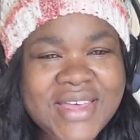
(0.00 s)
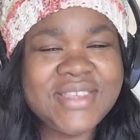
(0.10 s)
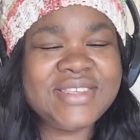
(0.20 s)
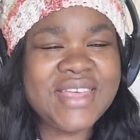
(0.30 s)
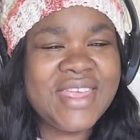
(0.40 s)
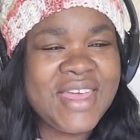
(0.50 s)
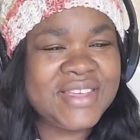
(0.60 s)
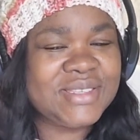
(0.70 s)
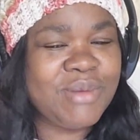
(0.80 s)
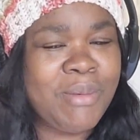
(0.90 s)
He said,
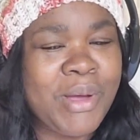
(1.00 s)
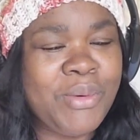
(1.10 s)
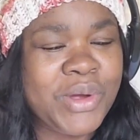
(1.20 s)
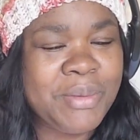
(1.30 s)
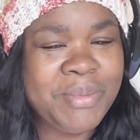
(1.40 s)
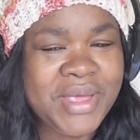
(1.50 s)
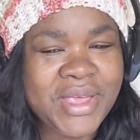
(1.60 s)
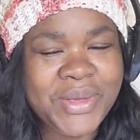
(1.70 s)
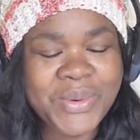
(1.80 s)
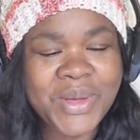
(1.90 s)
yes, Mom, I want to
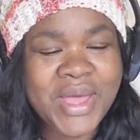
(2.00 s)
pay you.